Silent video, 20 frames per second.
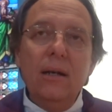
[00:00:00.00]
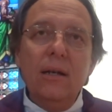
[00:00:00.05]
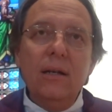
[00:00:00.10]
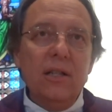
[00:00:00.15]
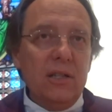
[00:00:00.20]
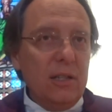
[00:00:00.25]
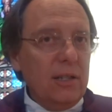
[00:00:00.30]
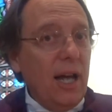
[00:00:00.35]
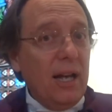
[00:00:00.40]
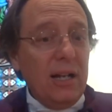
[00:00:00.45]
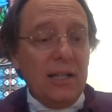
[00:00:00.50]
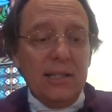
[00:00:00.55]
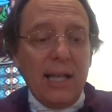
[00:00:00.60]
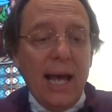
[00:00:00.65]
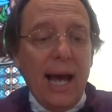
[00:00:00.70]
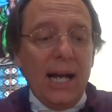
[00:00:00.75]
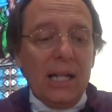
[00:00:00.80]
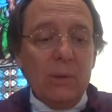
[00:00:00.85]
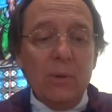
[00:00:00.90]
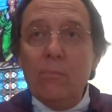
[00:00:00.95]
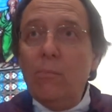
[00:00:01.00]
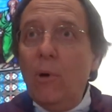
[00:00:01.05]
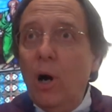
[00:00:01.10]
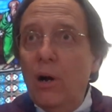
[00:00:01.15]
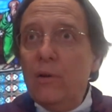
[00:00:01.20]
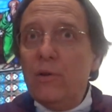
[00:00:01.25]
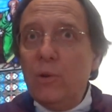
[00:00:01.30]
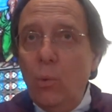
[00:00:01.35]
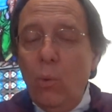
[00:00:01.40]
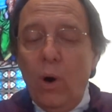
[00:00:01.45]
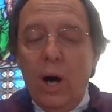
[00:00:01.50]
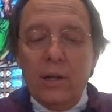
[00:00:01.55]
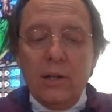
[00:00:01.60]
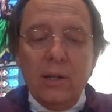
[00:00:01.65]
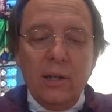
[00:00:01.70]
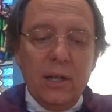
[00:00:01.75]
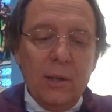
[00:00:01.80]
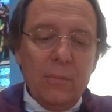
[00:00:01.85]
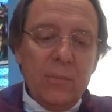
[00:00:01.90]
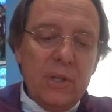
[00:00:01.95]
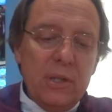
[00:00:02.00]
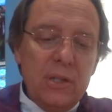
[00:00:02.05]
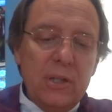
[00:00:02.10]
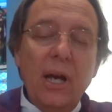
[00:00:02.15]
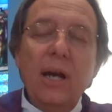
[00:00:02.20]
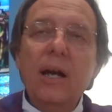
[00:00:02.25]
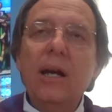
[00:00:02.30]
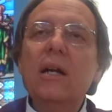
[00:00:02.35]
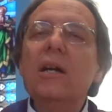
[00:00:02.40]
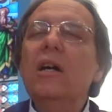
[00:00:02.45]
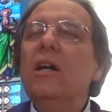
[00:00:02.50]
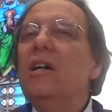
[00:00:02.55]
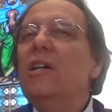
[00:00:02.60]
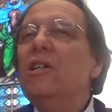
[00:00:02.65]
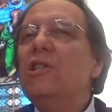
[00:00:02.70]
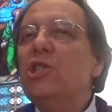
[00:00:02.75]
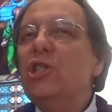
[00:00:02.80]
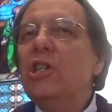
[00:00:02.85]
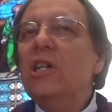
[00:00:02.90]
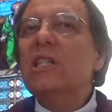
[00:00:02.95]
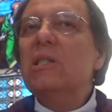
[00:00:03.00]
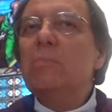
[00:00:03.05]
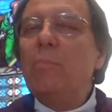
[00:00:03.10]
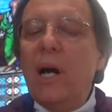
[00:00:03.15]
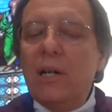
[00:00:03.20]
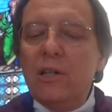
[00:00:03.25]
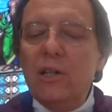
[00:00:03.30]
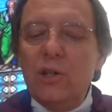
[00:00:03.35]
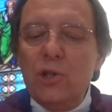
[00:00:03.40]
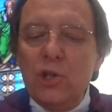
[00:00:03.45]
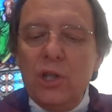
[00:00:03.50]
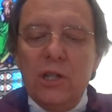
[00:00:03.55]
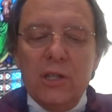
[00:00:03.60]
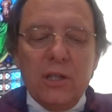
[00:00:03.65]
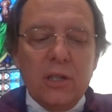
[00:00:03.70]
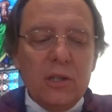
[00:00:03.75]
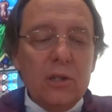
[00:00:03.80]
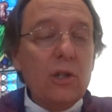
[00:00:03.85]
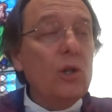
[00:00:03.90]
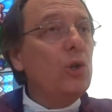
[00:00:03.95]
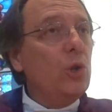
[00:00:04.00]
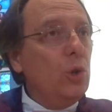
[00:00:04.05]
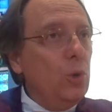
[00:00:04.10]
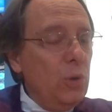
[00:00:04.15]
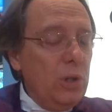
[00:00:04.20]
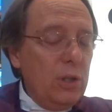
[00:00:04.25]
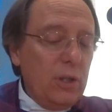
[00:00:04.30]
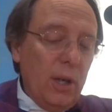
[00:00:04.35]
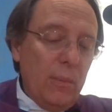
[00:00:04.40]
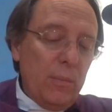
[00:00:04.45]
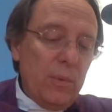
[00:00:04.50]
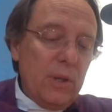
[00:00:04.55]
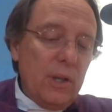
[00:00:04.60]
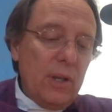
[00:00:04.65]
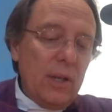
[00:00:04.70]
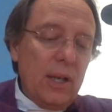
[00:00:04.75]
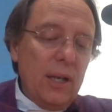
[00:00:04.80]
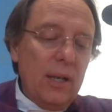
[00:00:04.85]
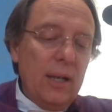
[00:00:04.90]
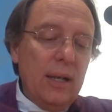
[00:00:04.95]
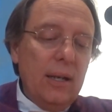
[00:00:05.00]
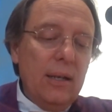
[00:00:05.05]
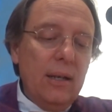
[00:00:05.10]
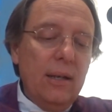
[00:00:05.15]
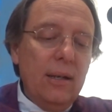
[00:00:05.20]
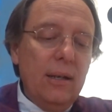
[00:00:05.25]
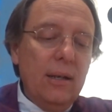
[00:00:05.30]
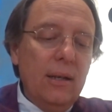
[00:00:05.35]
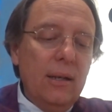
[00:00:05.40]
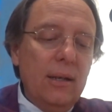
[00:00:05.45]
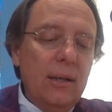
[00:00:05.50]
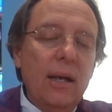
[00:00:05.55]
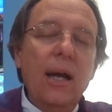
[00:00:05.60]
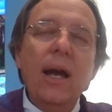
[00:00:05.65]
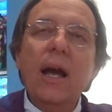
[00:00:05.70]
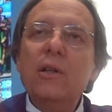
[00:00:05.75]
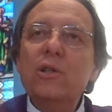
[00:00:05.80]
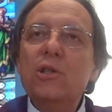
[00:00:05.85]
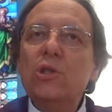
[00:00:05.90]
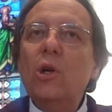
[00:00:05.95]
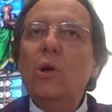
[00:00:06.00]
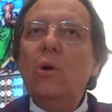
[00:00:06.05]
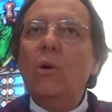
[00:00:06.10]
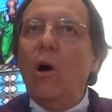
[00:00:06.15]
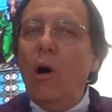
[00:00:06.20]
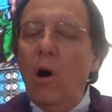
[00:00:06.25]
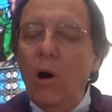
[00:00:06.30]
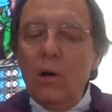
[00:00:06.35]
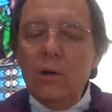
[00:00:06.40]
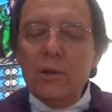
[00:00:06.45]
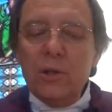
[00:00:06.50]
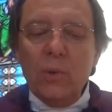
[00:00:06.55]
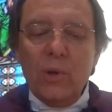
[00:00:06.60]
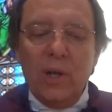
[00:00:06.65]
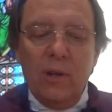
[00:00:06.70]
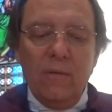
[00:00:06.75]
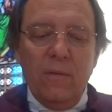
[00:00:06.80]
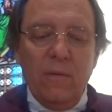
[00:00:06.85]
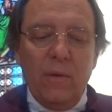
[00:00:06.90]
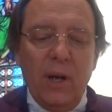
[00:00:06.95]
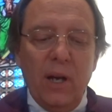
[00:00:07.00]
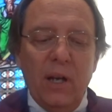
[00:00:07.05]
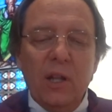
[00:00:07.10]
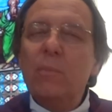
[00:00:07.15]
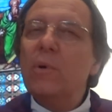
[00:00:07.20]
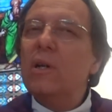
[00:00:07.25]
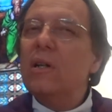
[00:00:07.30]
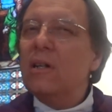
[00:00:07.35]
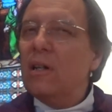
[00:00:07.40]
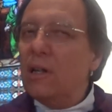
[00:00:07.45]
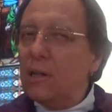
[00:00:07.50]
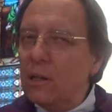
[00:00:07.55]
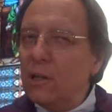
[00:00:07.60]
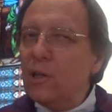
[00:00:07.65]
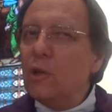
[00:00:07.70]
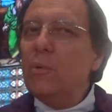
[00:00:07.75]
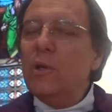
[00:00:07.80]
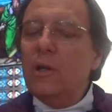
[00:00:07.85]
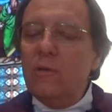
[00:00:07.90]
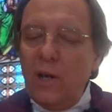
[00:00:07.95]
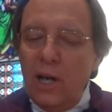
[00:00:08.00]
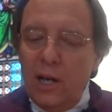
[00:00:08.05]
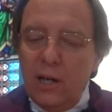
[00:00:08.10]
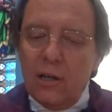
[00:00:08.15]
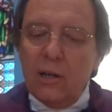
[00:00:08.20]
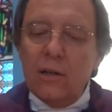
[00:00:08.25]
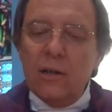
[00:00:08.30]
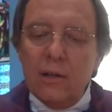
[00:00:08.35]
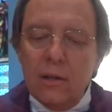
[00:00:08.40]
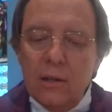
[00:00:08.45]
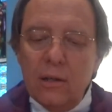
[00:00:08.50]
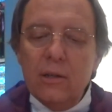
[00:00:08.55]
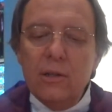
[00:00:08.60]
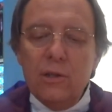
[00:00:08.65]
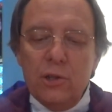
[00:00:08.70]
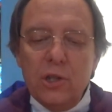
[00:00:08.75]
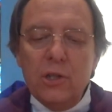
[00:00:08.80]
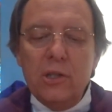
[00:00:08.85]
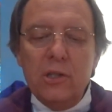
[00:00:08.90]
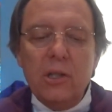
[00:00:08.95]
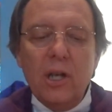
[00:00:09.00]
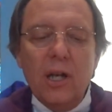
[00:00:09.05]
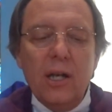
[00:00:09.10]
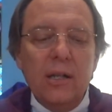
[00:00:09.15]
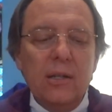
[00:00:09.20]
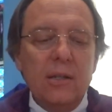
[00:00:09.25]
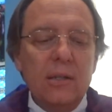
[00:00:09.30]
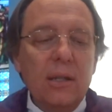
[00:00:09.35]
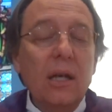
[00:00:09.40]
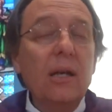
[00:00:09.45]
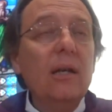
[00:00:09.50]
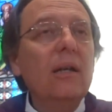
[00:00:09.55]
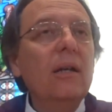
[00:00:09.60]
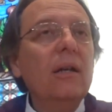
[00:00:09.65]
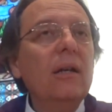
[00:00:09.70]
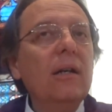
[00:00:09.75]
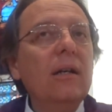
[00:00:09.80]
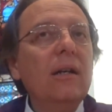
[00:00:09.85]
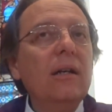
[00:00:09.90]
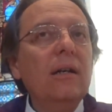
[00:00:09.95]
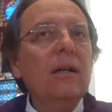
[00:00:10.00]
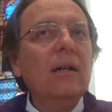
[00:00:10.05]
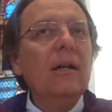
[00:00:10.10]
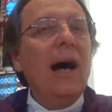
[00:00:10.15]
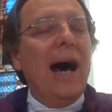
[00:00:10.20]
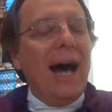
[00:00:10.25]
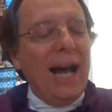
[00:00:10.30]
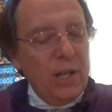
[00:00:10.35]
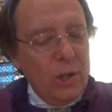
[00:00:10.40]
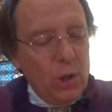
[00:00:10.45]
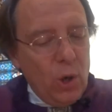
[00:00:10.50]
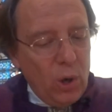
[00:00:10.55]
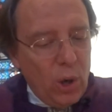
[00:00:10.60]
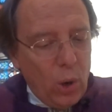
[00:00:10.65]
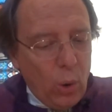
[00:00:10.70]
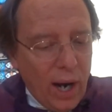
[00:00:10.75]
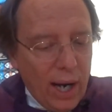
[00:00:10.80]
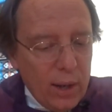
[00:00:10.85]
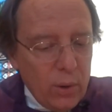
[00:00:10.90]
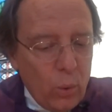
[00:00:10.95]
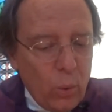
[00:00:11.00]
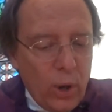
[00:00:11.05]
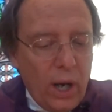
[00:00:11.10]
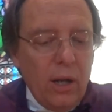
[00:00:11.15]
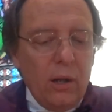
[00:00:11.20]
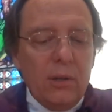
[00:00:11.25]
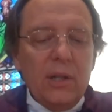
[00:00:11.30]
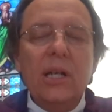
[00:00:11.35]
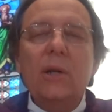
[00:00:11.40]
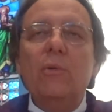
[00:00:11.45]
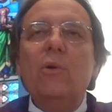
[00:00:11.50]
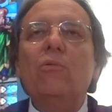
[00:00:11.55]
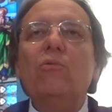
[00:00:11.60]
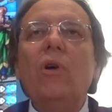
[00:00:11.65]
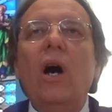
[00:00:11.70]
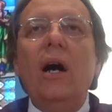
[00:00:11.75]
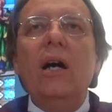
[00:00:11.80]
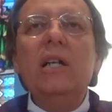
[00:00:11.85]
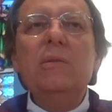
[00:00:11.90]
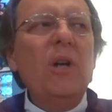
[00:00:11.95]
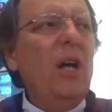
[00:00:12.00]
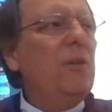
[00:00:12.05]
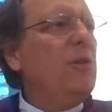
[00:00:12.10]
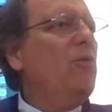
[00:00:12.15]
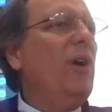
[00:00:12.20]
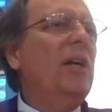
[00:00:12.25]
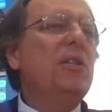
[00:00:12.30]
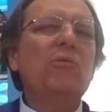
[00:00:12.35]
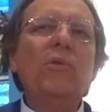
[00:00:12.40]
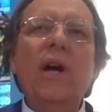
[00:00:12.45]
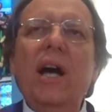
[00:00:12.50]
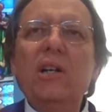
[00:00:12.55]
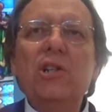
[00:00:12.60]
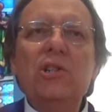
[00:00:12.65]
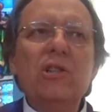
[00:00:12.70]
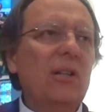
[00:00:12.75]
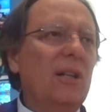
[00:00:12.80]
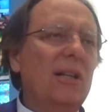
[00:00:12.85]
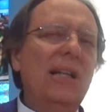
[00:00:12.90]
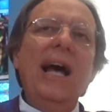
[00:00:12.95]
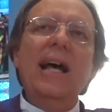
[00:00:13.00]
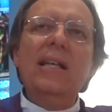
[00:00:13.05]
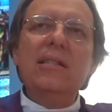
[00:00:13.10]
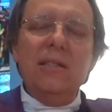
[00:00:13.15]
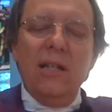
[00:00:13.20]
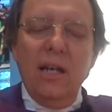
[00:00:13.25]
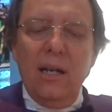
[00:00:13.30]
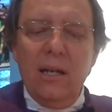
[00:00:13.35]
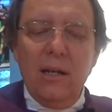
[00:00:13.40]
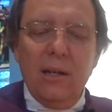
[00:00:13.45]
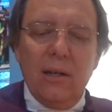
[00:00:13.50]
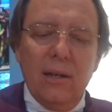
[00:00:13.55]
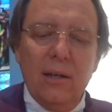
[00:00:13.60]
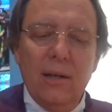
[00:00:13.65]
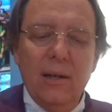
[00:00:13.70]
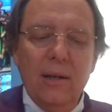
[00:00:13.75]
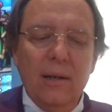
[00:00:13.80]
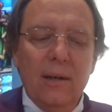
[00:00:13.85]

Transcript: This is not exactly what Martha wanted him to say. She expected Jesus to do something. And so, also in faith, but in a little bit of anger, she says, I know quite well that he will rise, but on the resurrection, the last day.